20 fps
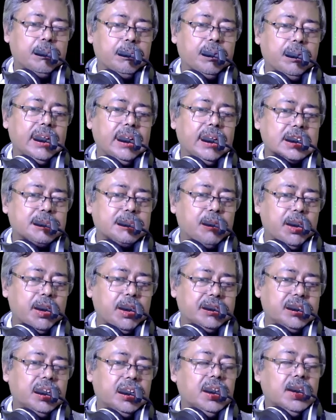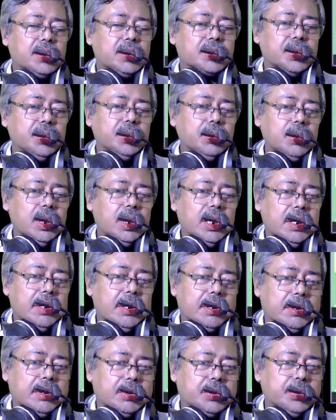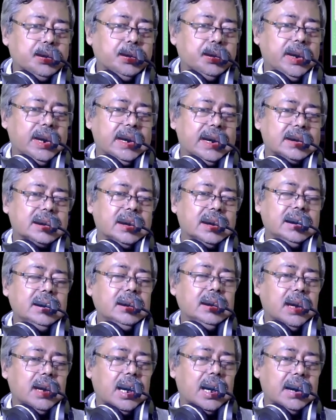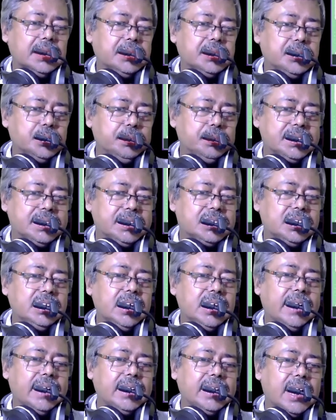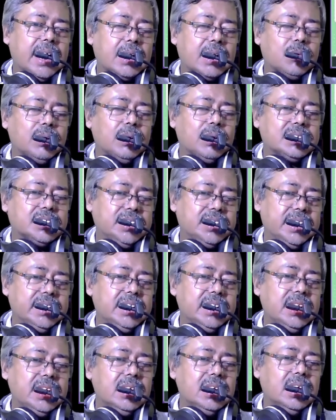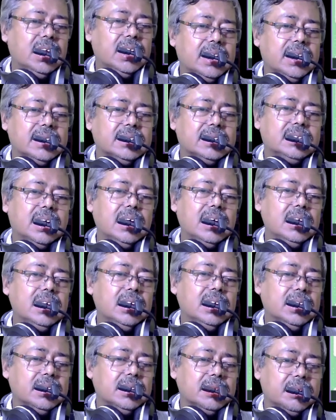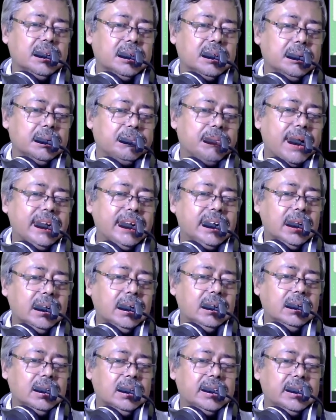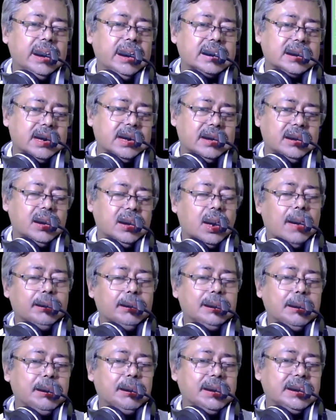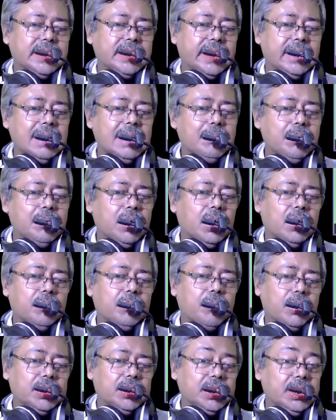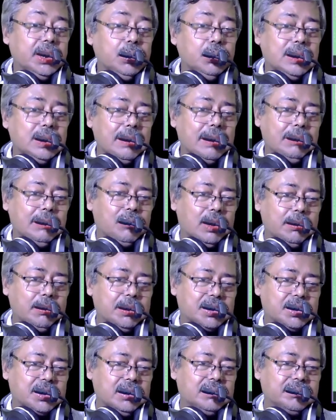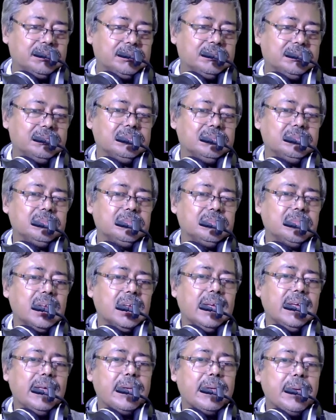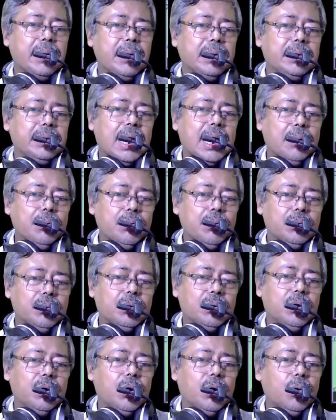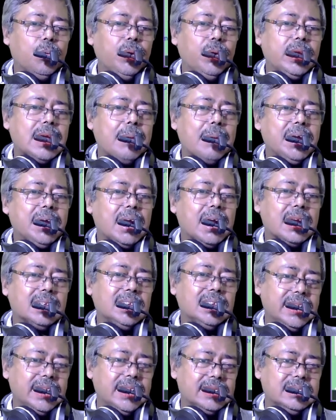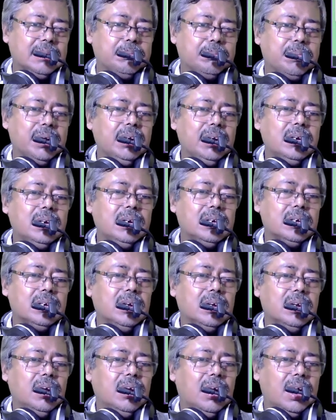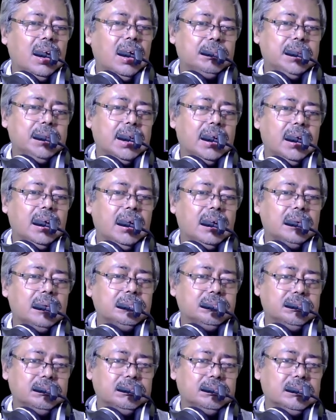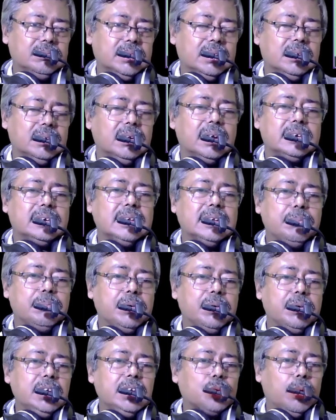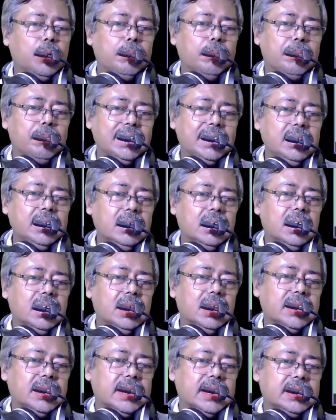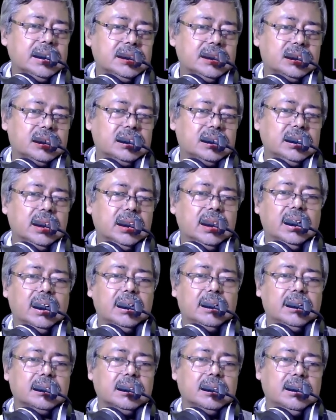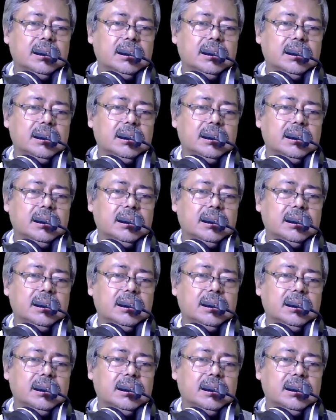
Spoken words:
last point. So two relation R2BC and R1CAD is the final relation of the BCNF for the new table formation. Now we coming another example of the example is company, that is the